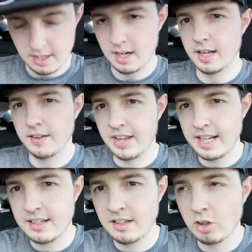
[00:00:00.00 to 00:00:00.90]
If that
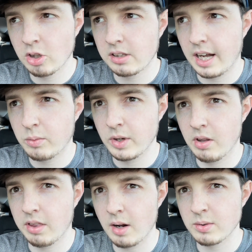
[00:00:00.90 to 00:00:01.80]
didn't look like what you
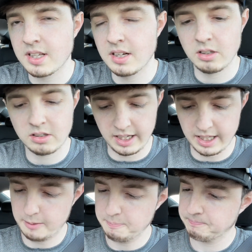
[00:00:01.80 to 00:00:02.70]
thought it was going to look
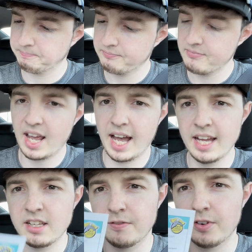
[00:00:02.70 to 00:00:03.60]
like, I
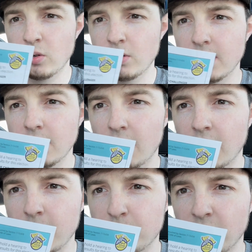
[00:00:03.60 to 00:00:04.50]
had to vote
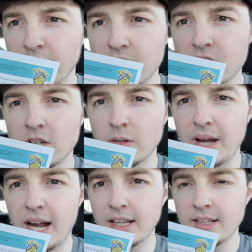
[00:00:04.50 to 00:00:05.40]
on a provisional
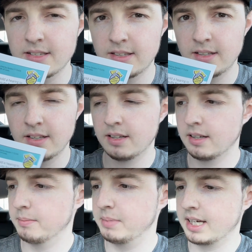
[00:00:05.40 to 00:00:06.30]
ballot
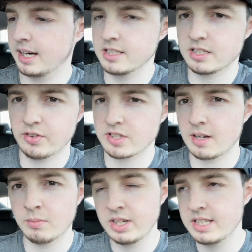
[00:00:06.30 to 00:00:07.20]
because for
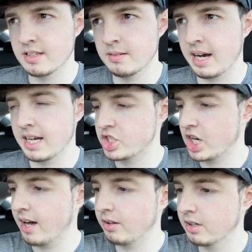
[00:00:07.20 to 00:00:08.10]
some reason my
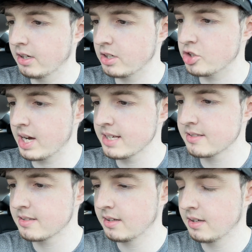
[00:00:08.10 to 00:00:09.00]
childhood
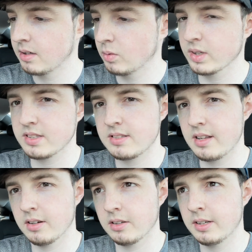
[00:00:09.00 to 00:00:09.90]
address was
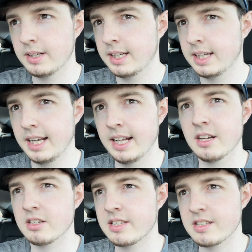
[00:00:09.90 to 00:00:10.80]
still in
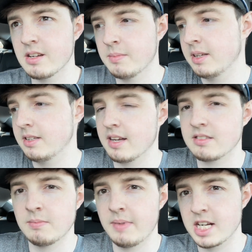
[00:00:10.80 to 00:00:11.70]
their system. It
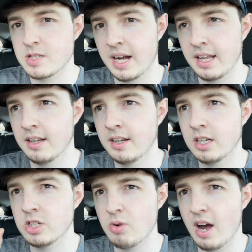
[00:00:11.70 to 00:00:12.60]
doesn't match my
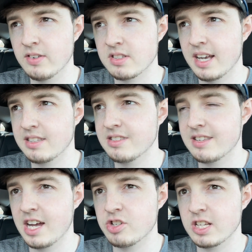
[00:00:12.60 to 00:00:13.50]
driver's license
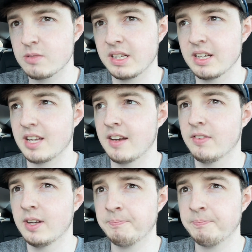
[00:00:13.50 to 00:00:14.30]
address because I've